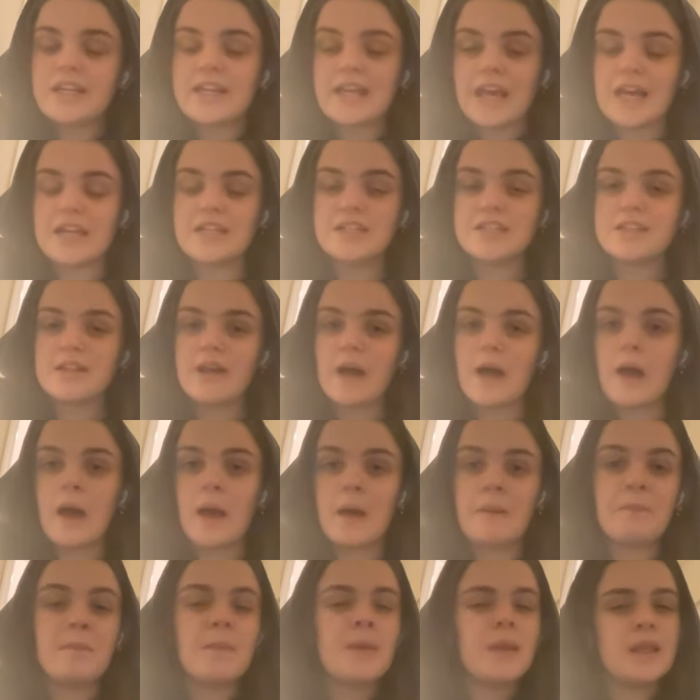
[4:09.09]
yes,
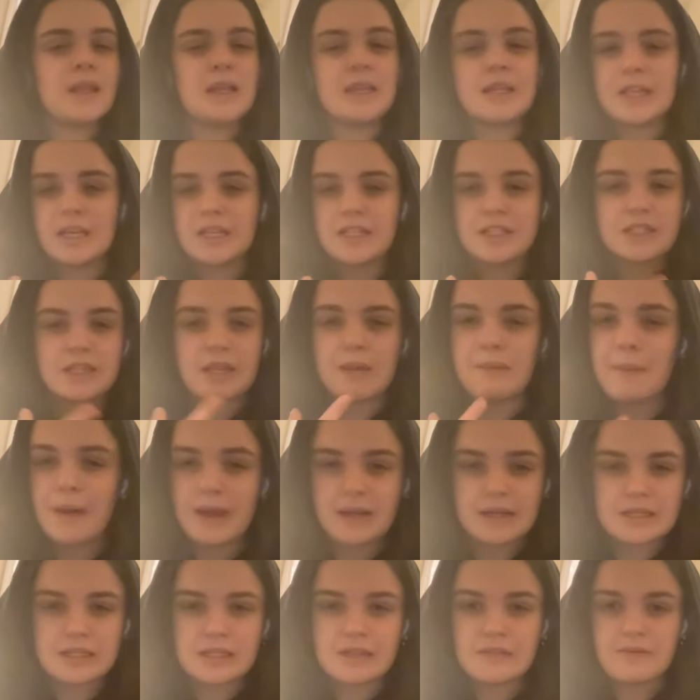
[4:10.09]
um let's get
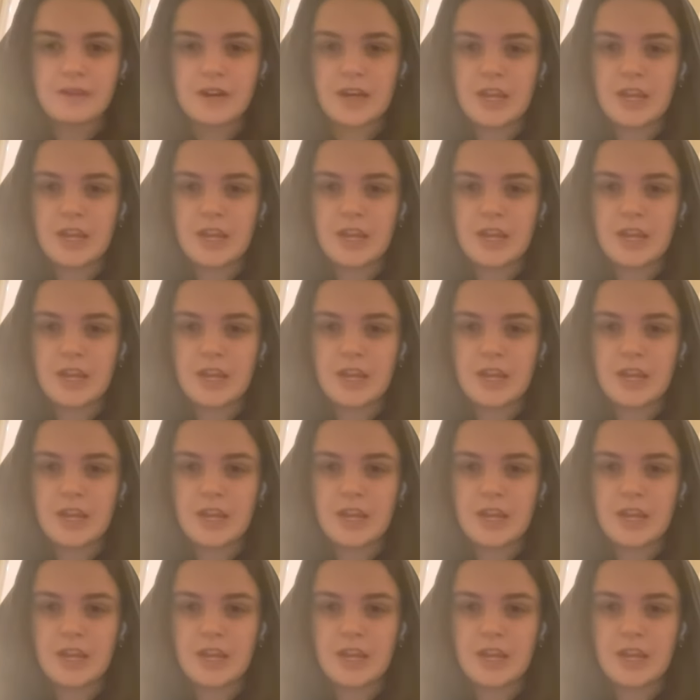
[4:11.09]
back to the